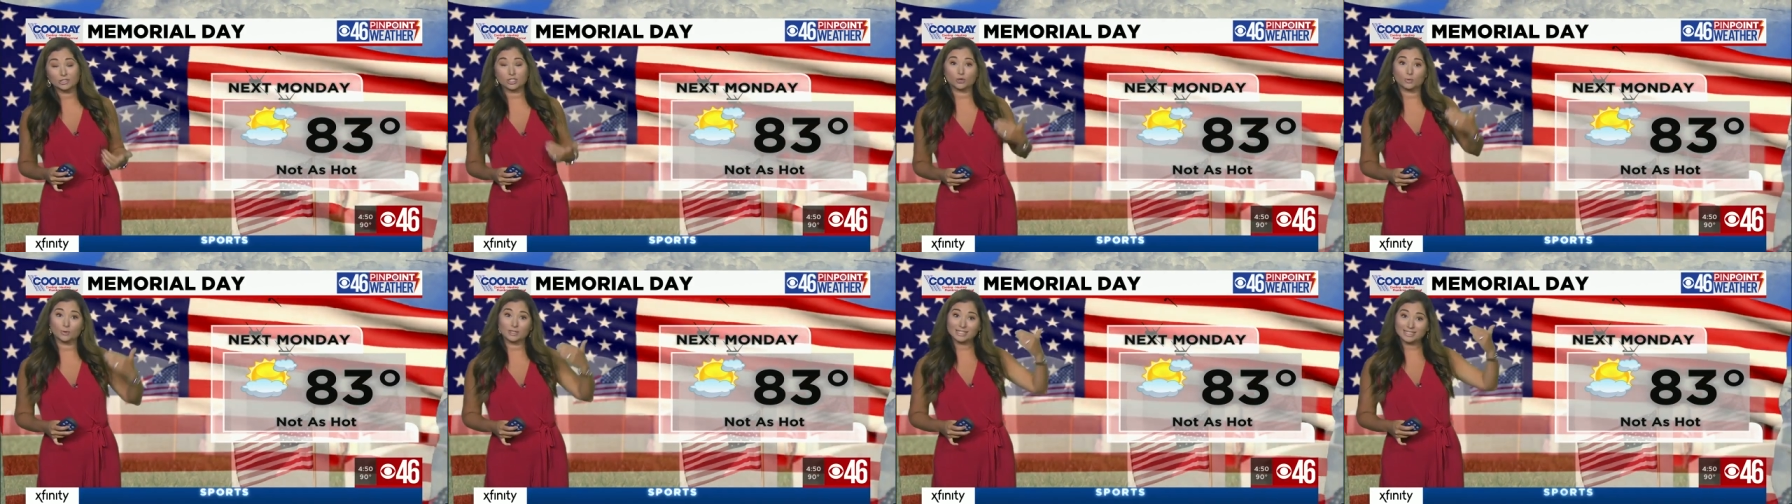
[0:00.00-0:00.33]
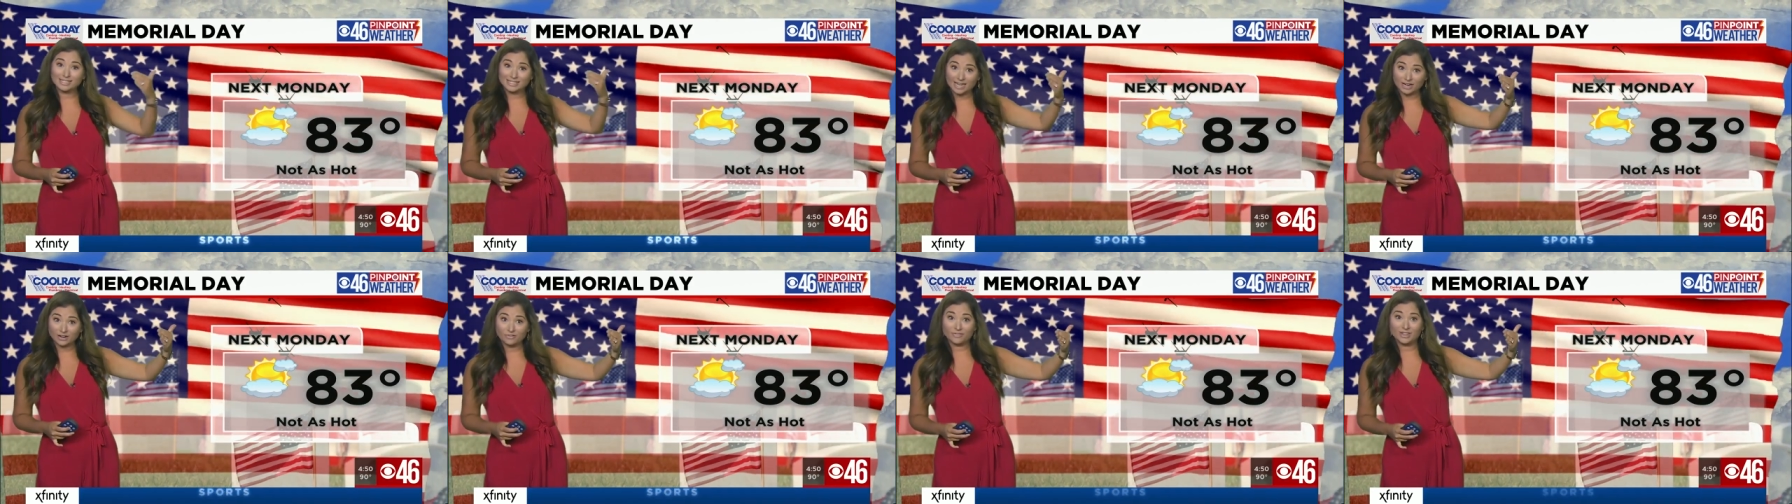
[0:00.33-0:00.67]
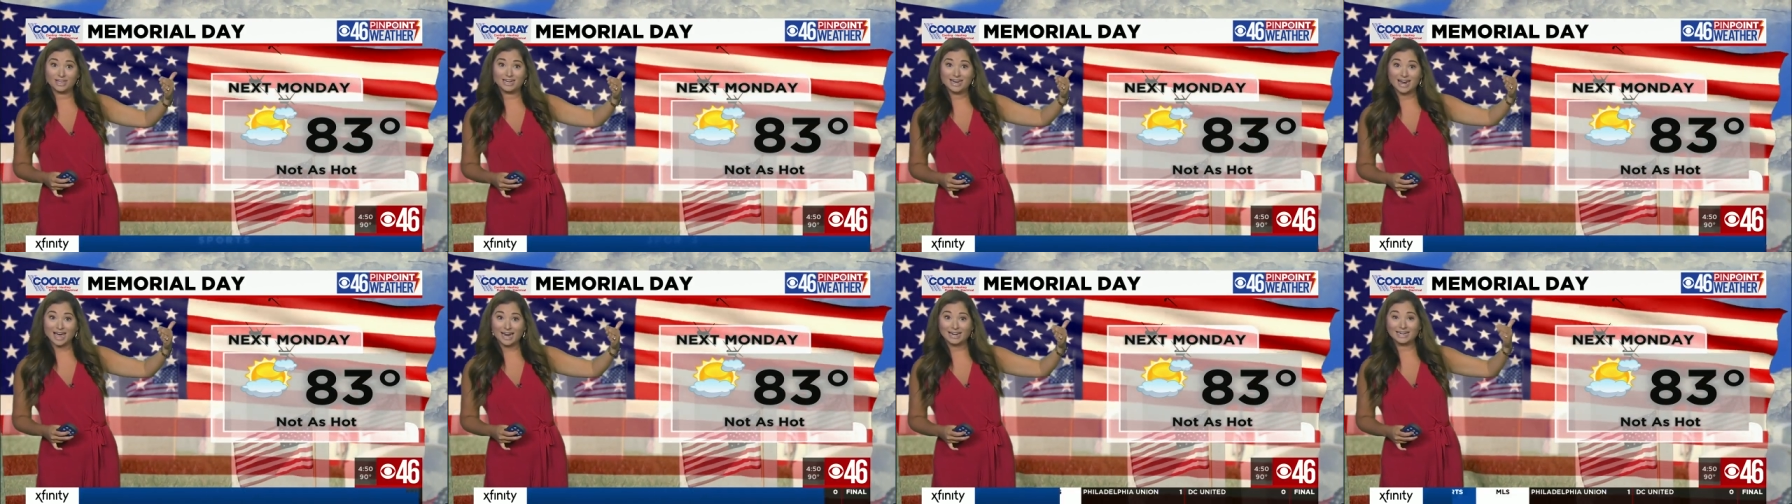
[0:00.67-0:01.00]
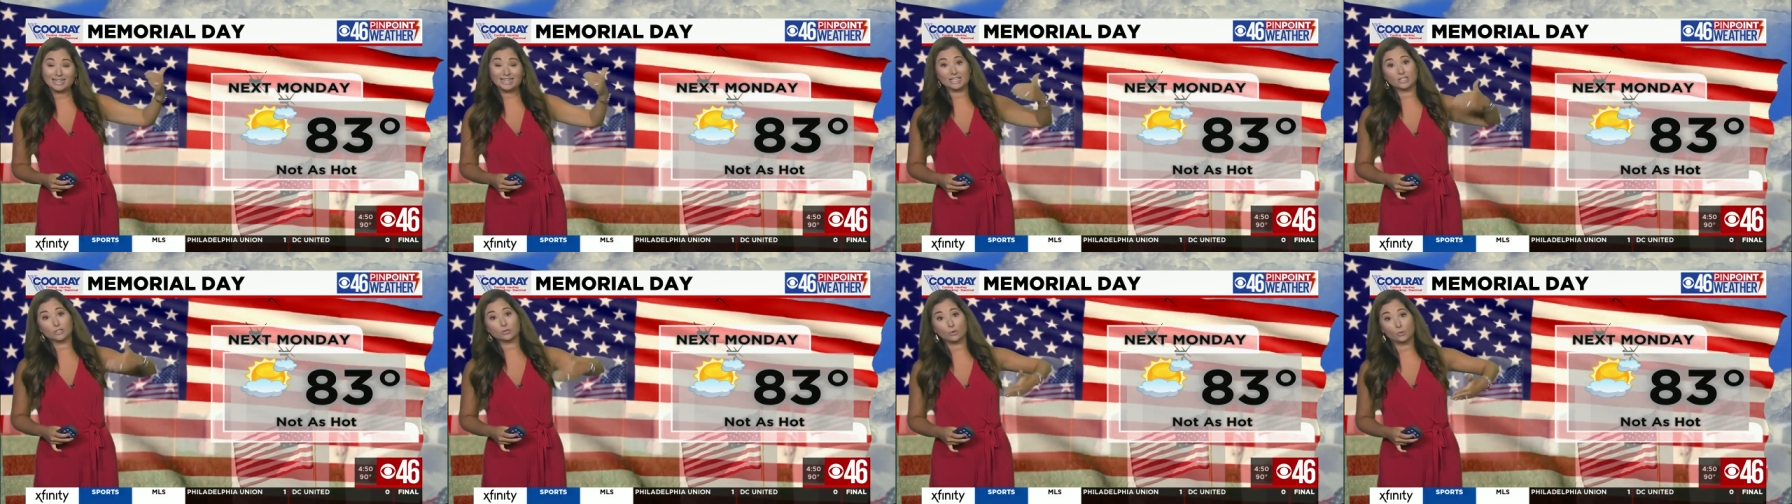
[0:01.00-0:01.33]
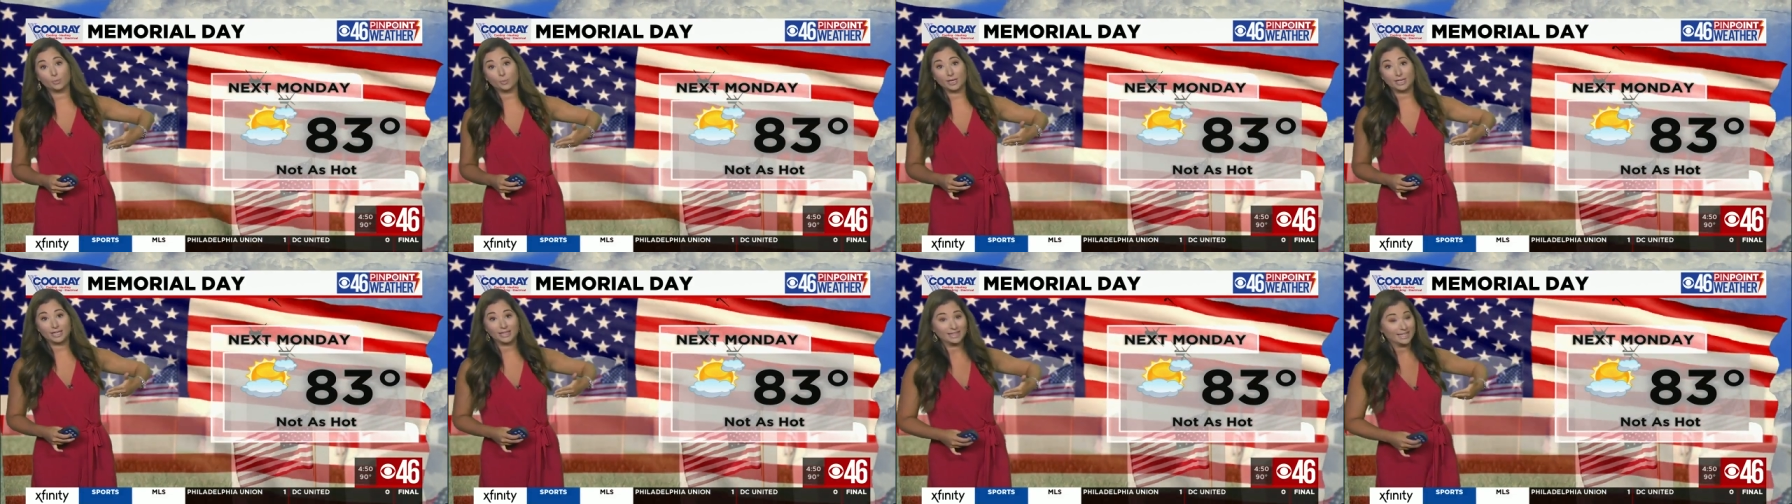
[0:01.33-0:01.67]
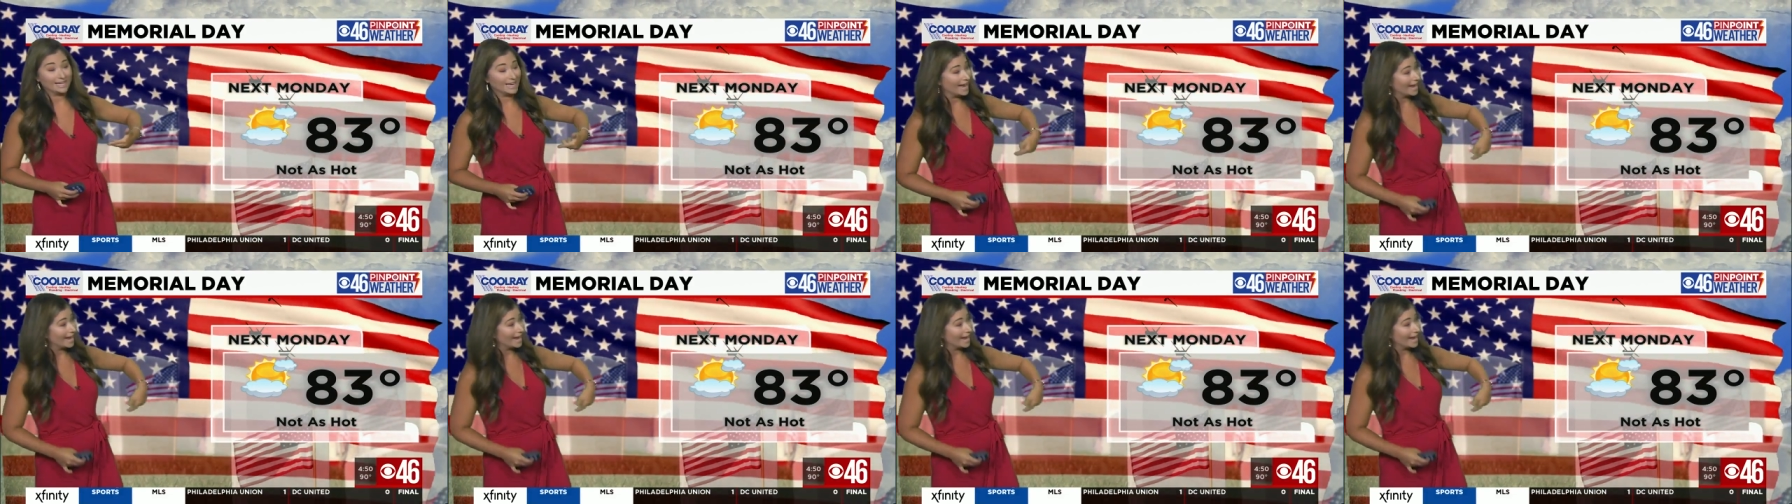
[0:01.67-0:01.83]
So instead of the 90s, 90s. will be in the